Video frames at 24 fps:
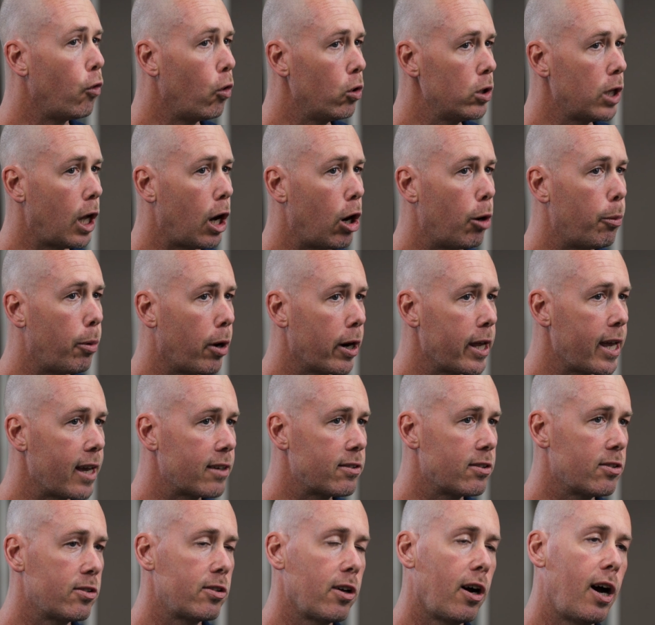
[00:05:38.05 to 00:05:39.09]
lower body
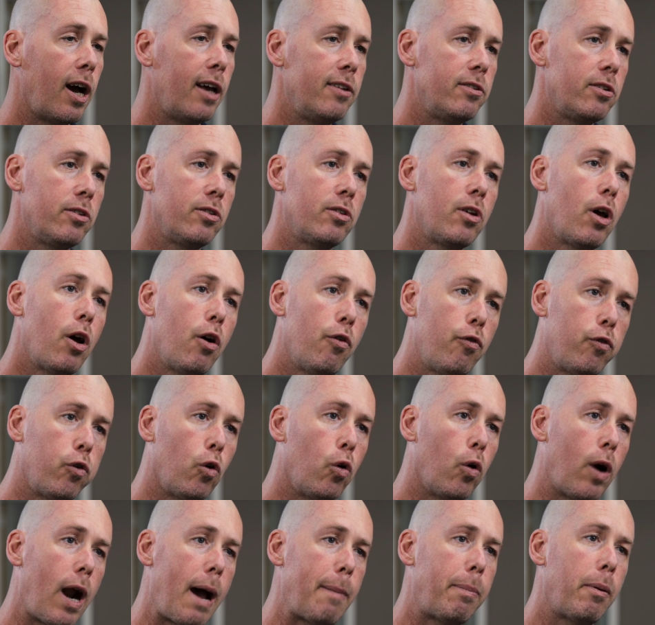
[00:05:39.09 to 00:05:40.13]
exercises,
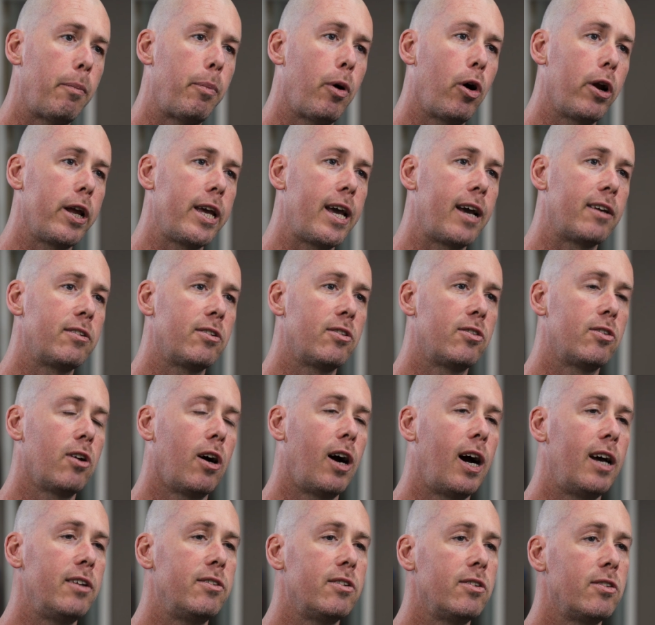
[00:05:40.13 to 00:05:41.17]
4 upper body
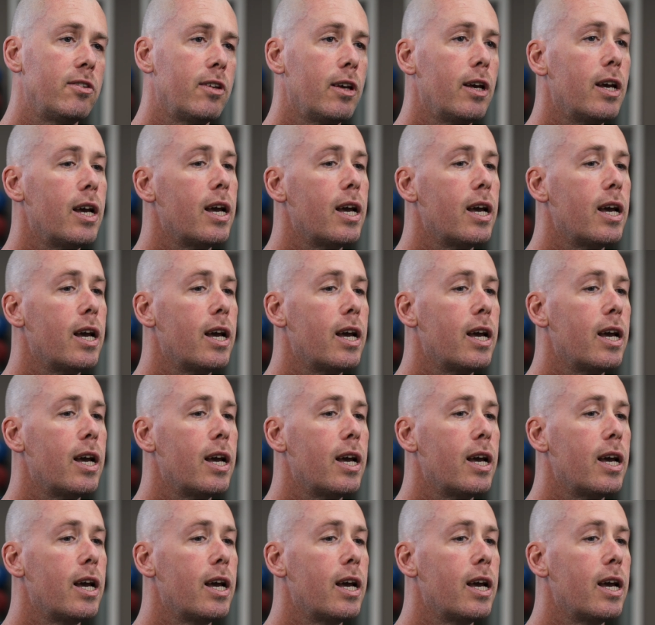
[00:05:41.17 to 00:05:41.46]
exercises,